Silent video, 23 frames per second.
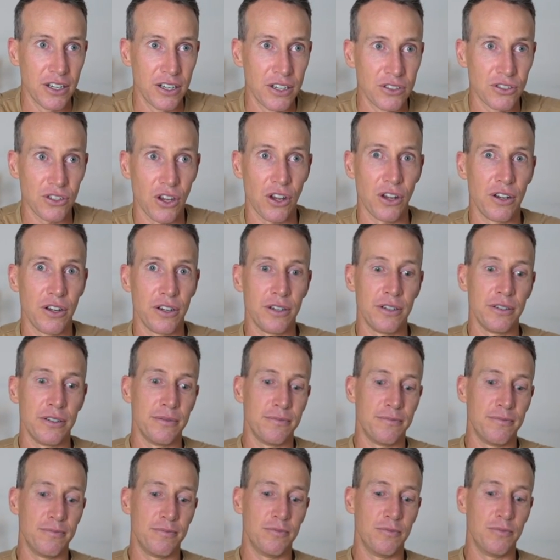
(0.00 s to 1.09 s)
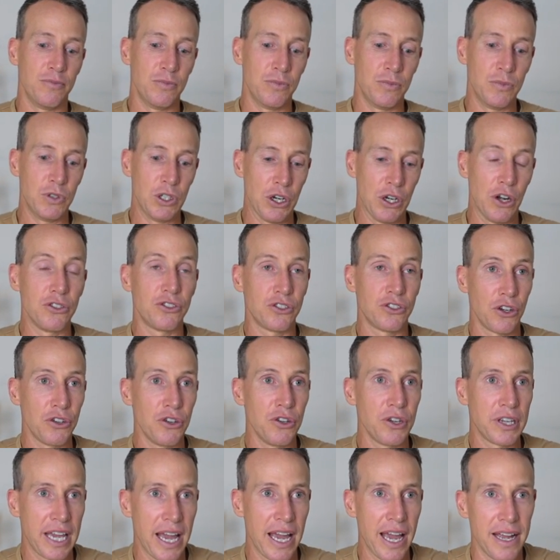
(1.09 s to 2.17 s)
So, you know, so you
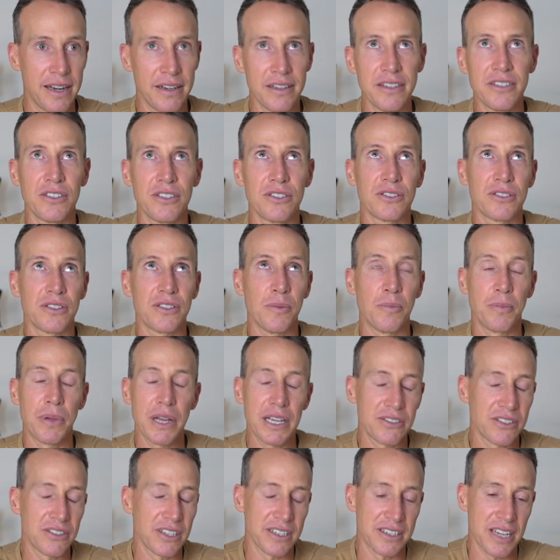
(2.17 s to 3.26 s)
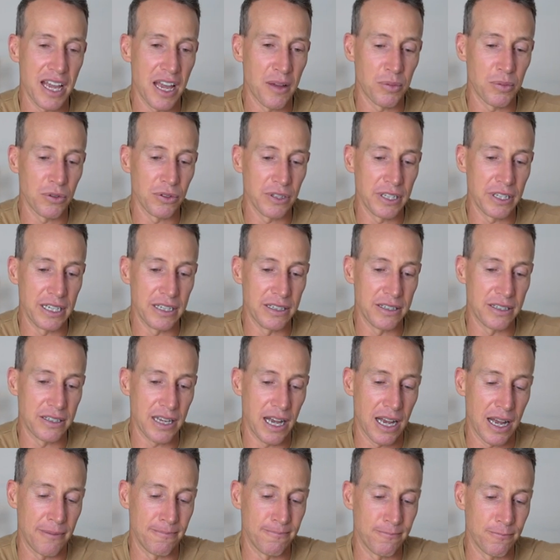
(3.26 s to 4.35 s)
can, this is the best example is
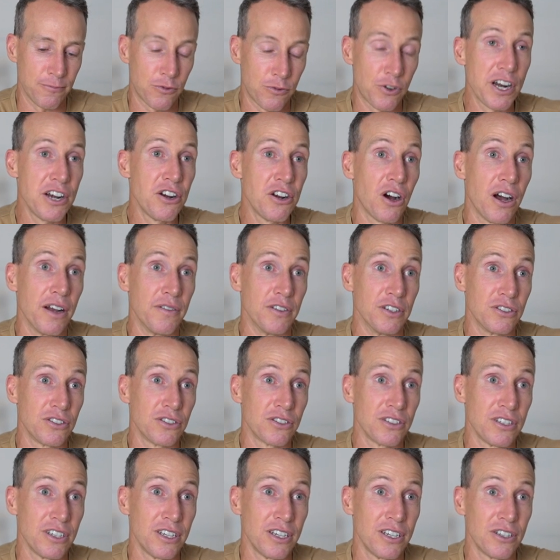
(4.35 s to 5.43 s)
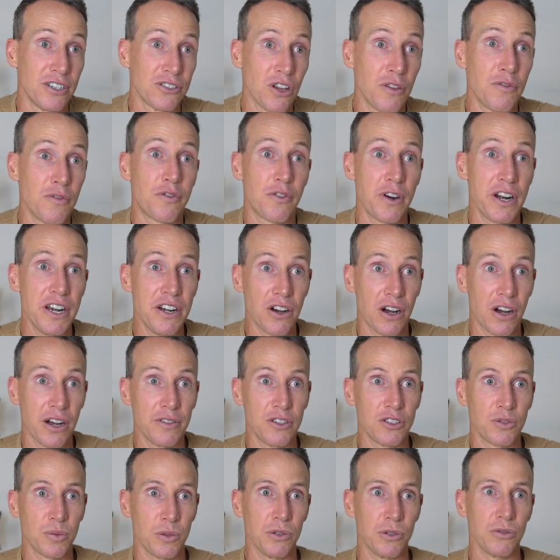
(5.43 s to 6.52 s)
free divers. So free
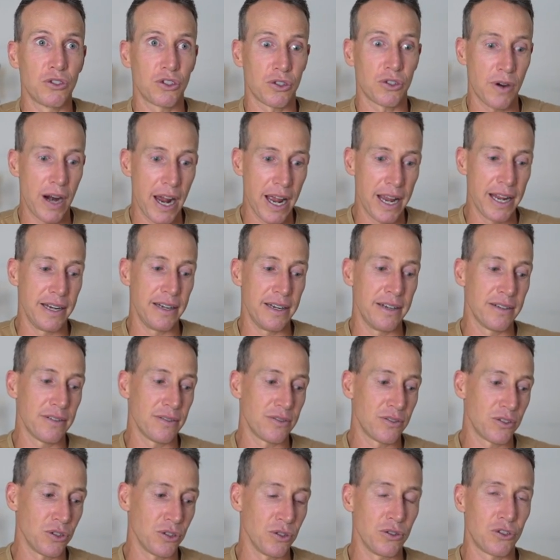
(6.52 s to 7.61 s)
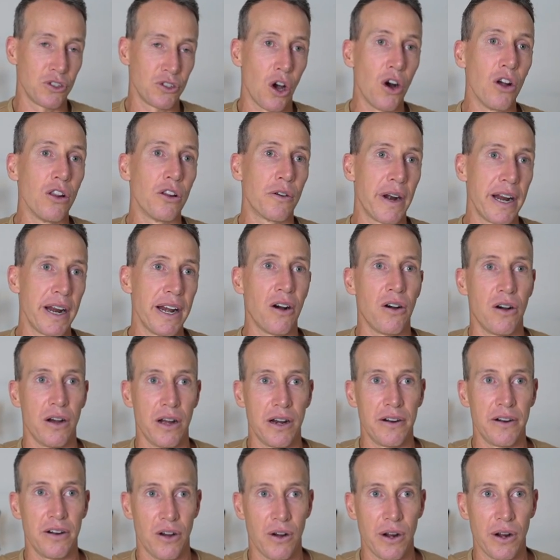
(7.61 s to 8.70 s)
divers will train to tolerate
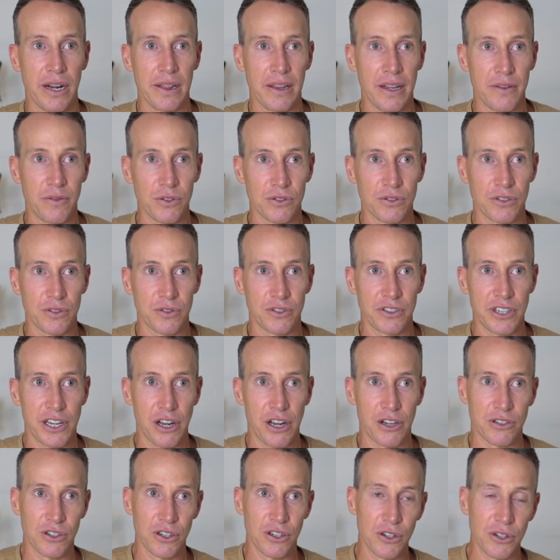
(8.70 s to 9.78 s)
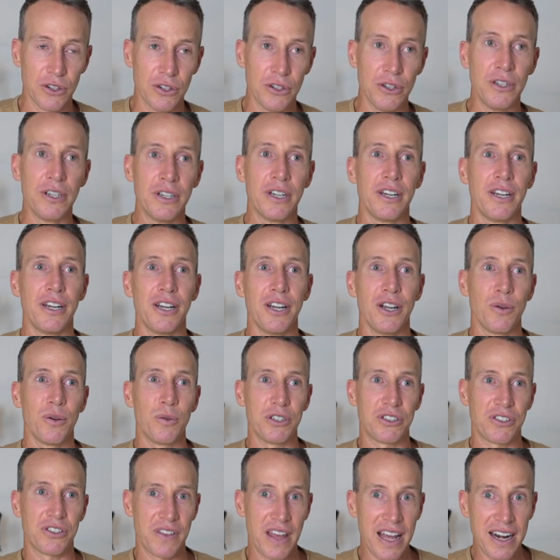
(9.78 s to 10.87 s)
higher and higher levels of CO2,
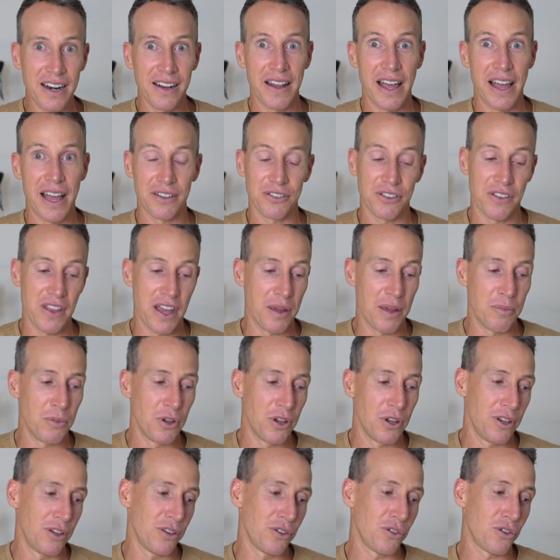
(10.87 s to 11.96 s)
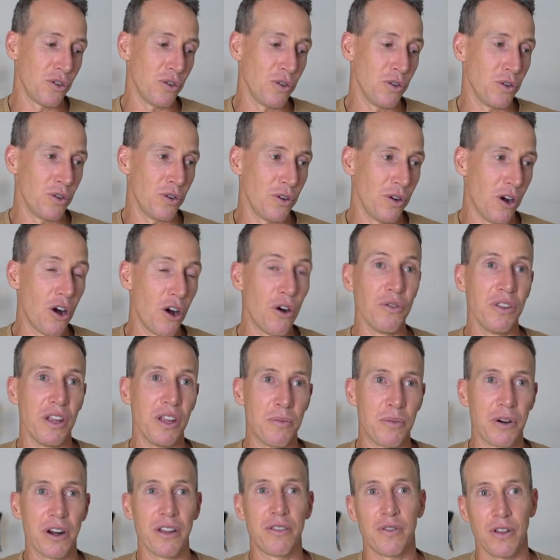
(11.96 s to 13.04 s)
which then allows them to hold their
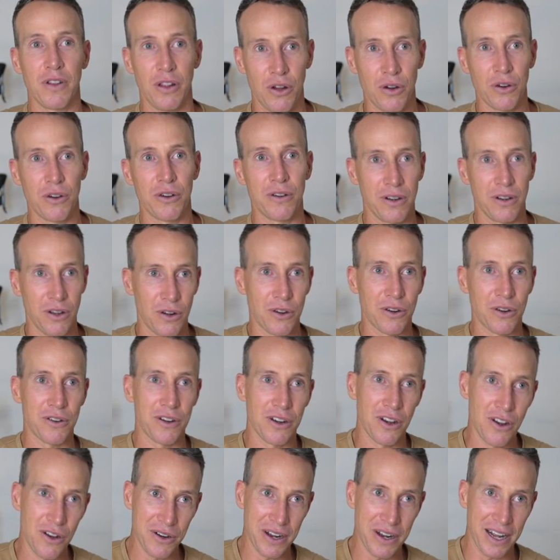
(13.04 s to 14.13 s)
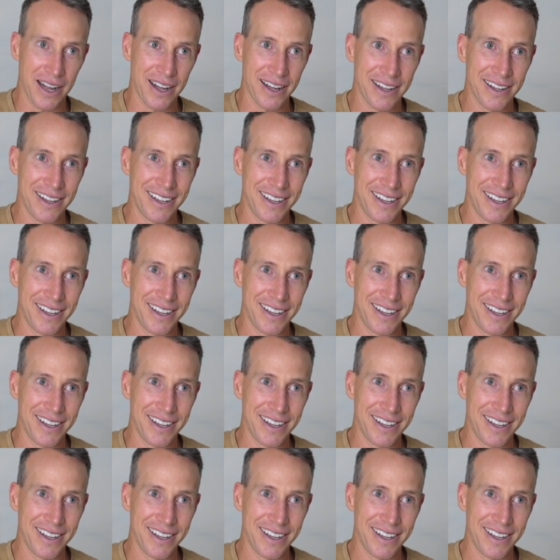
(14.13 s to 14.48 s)
breath for longer and longer and longer.